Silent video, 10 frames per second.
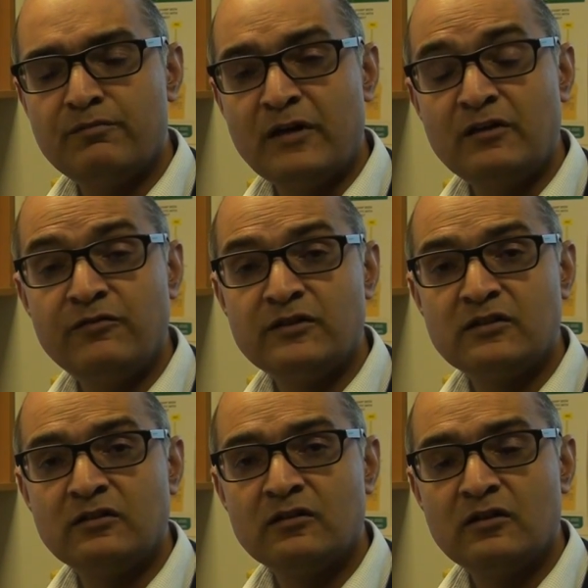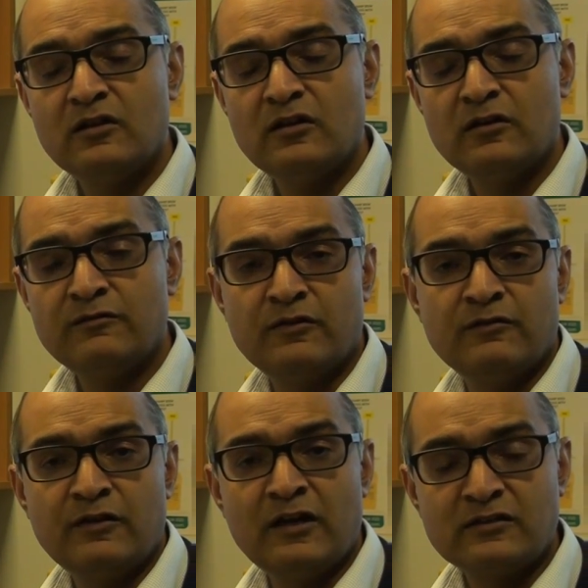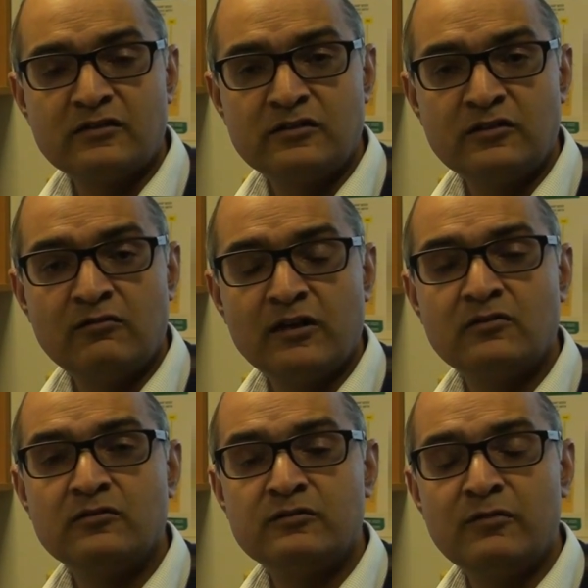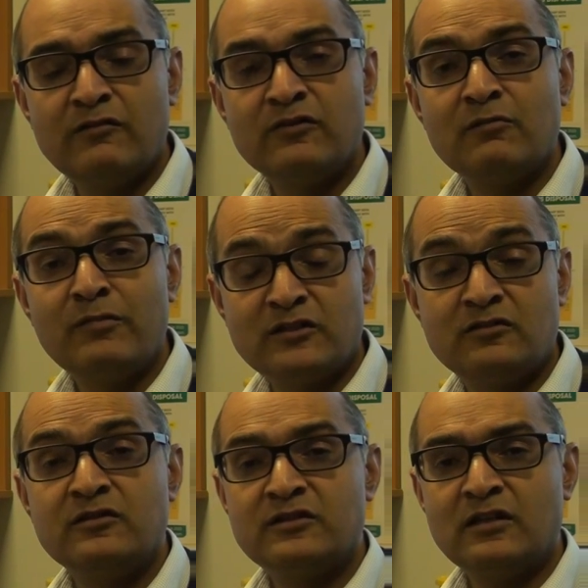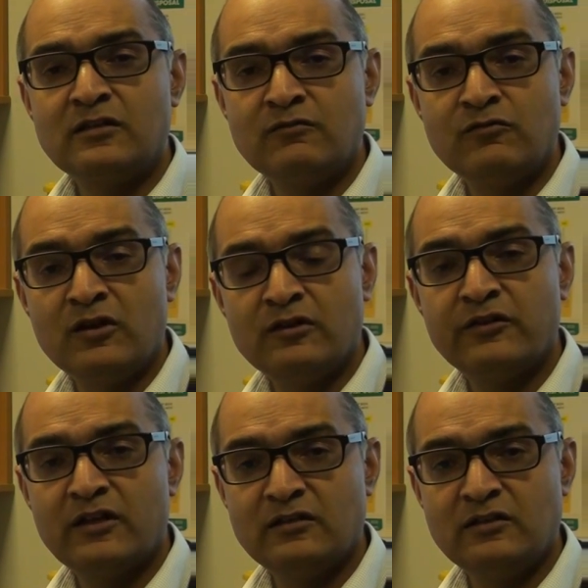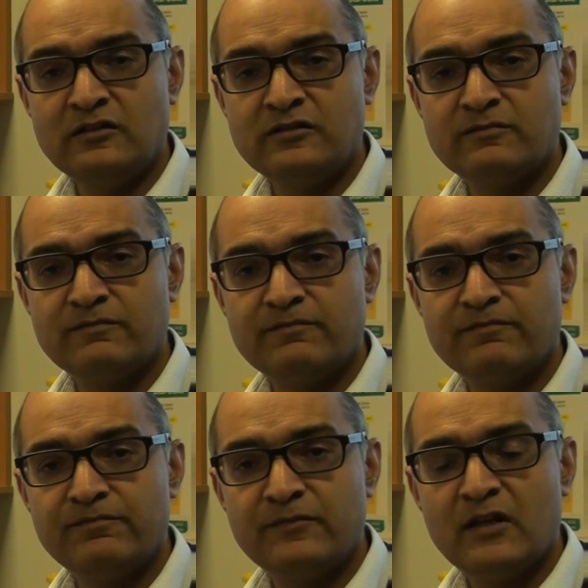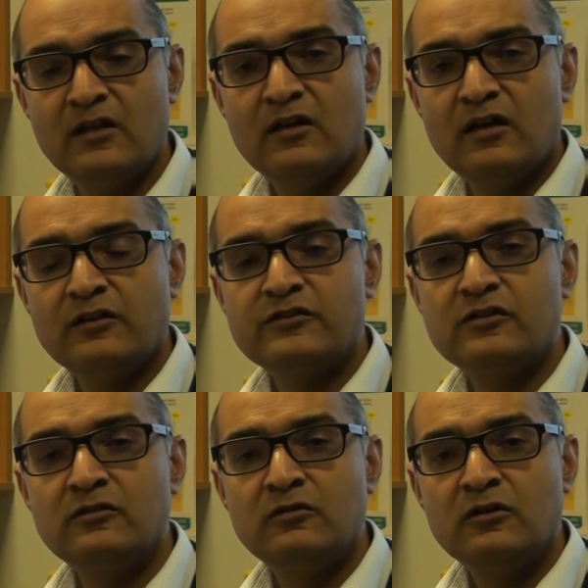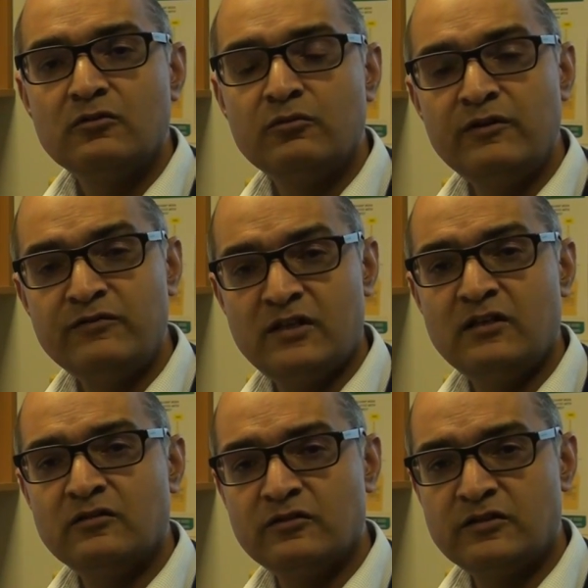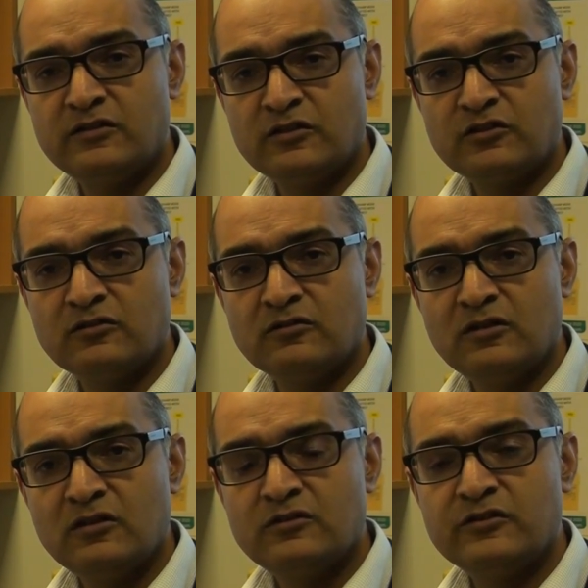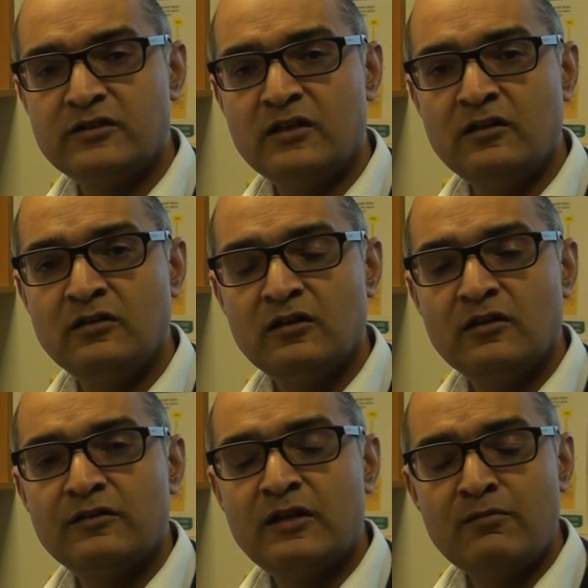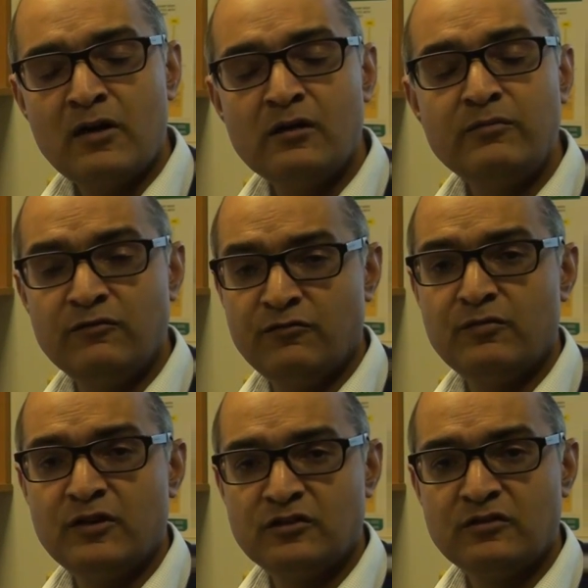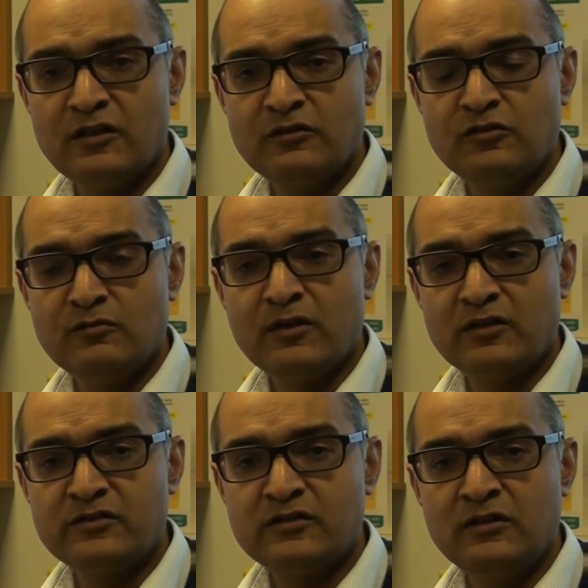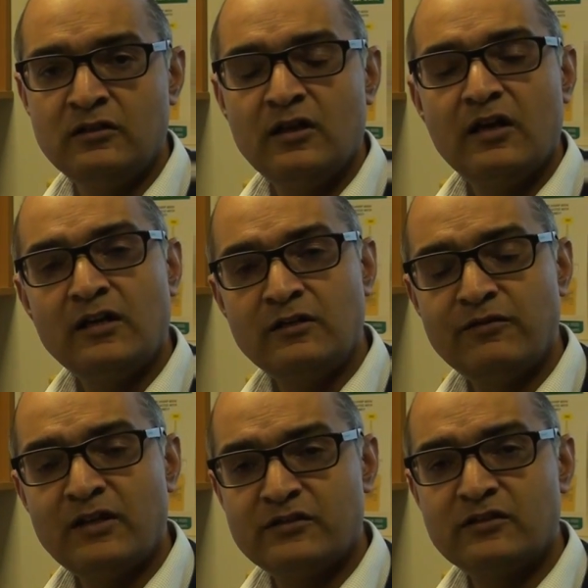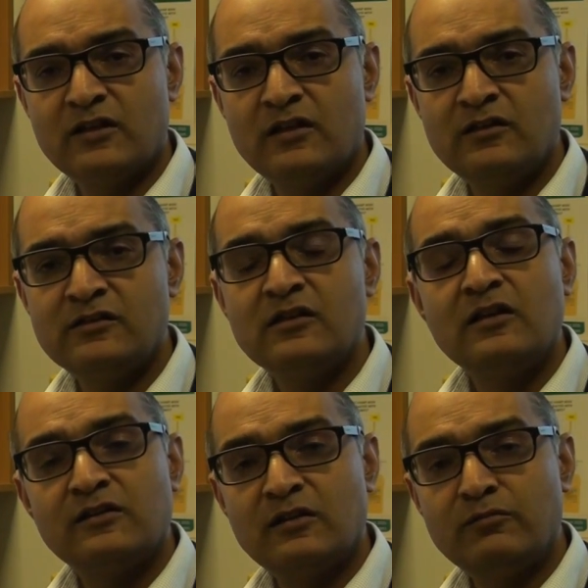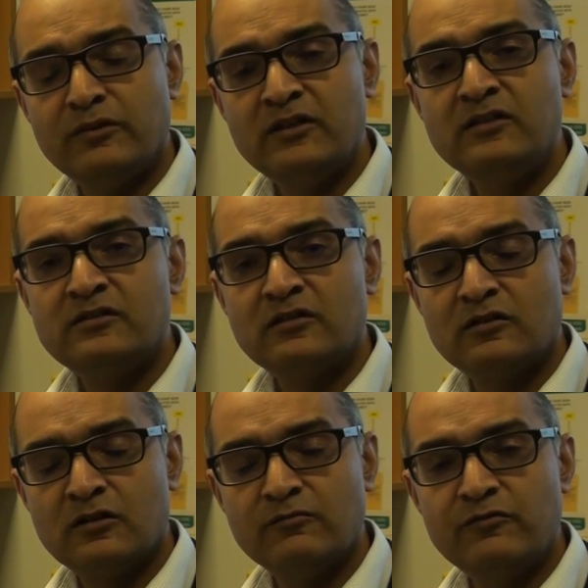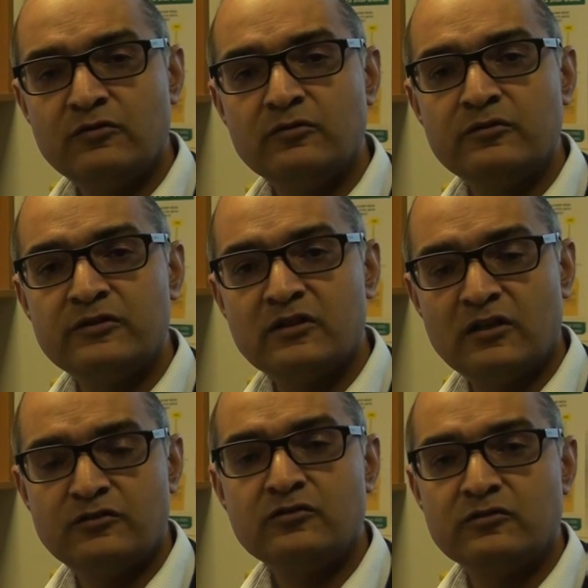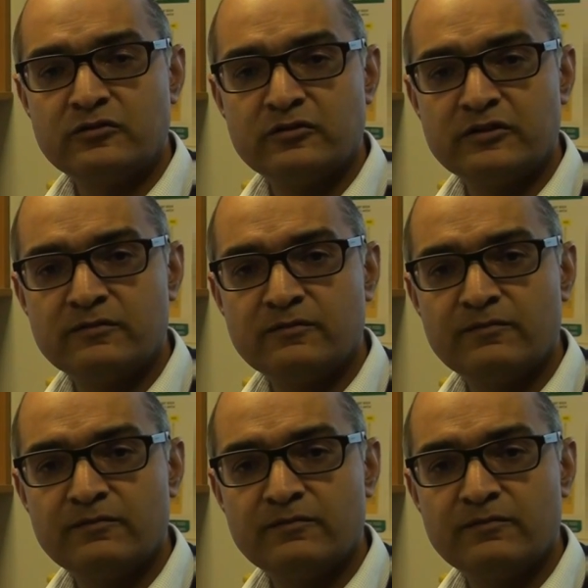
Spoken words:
benefiting of accessing your records and having a better understanding of your healthcare needs. And so we've taken the decision to say there might be information there that you might see, and if that's the case, then please come forward and talk to us.